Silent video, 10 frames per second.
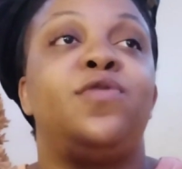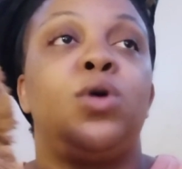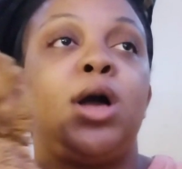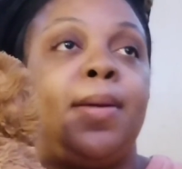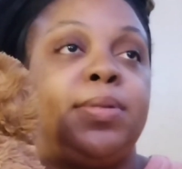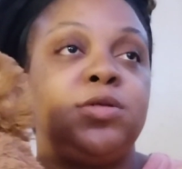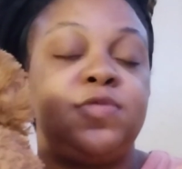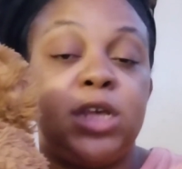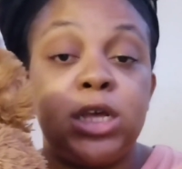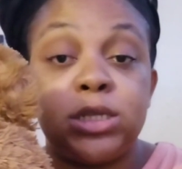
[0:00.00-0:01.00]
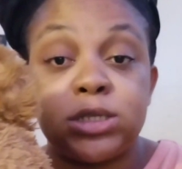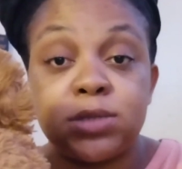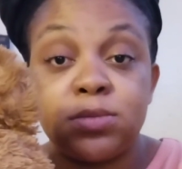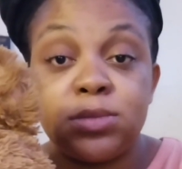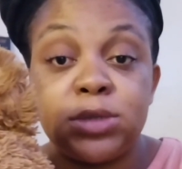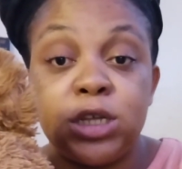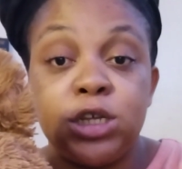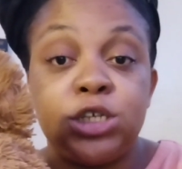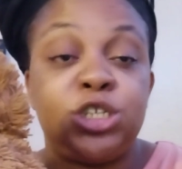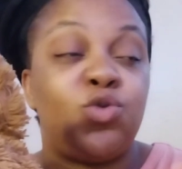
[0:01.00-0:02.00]
for a couple of days.
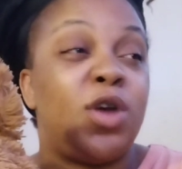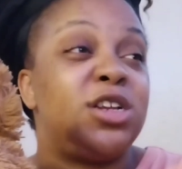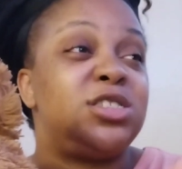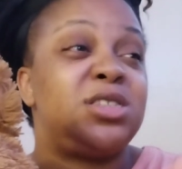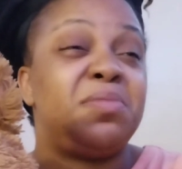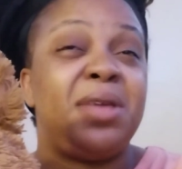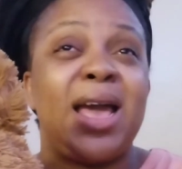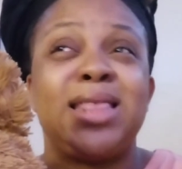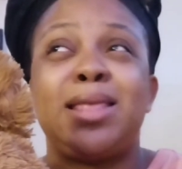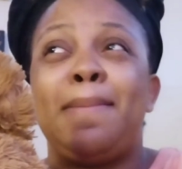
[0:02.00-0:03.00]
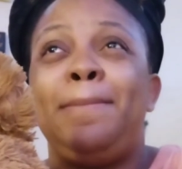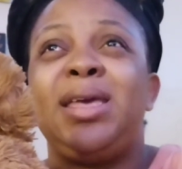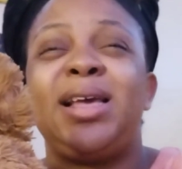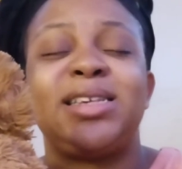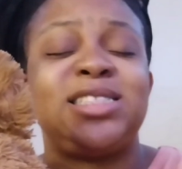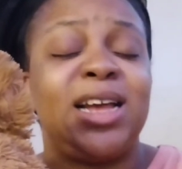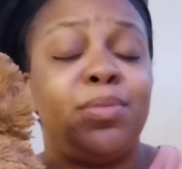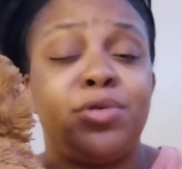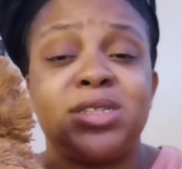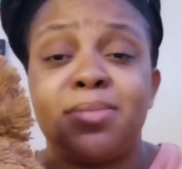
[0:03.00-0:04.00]
She registered me at the biggest
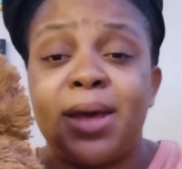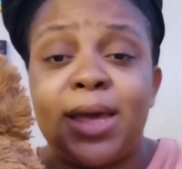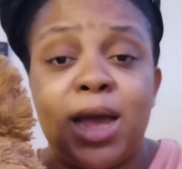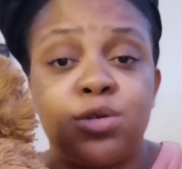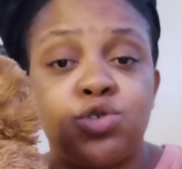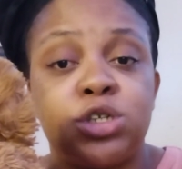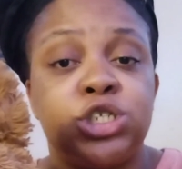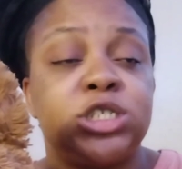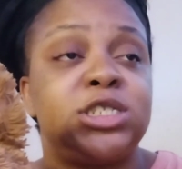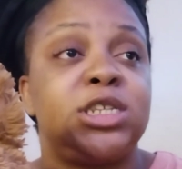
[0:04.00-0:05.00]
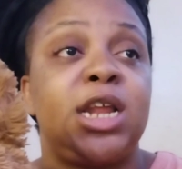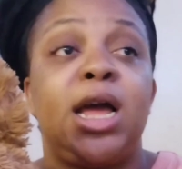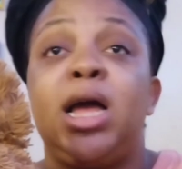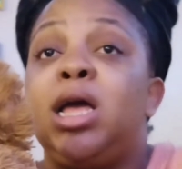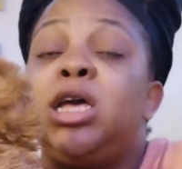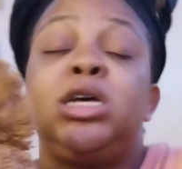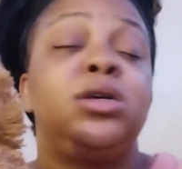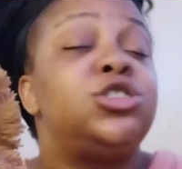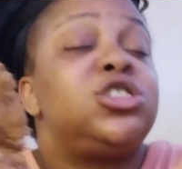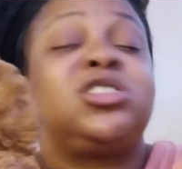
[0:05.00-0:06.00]
libraries in my country just so that,
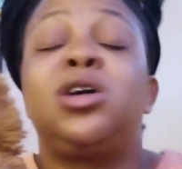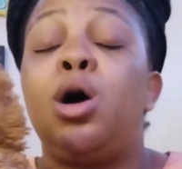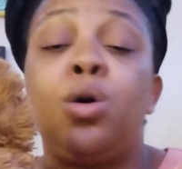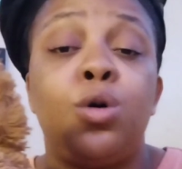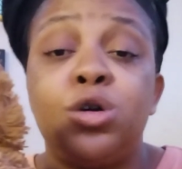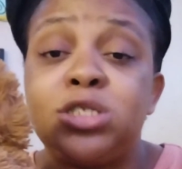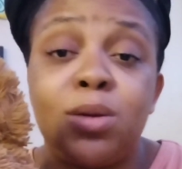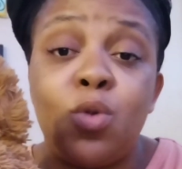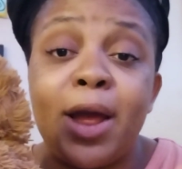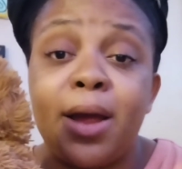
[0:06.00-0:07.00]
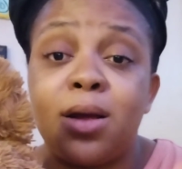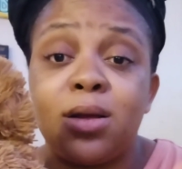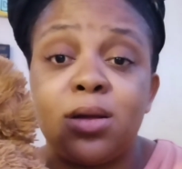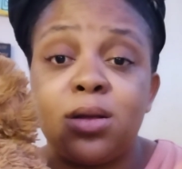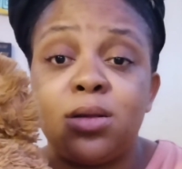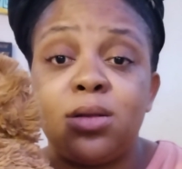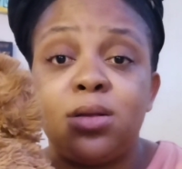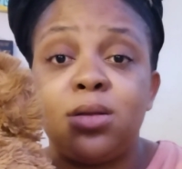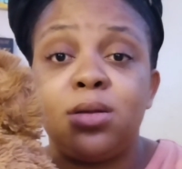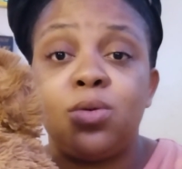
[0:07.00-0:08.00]
just go somewhere.
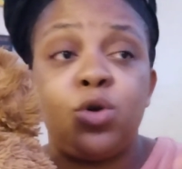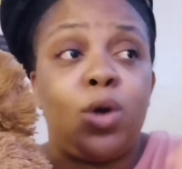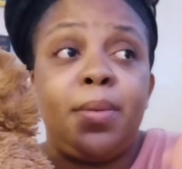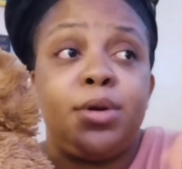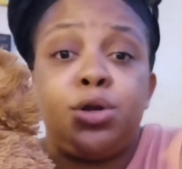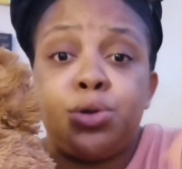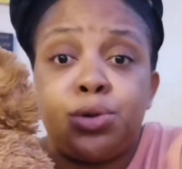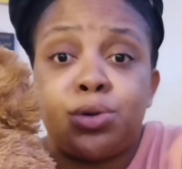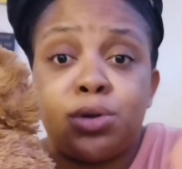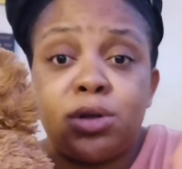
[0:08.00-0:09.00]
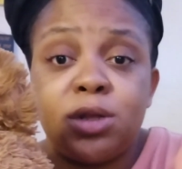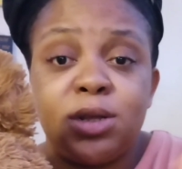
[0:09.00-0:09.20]
What do you want me to do?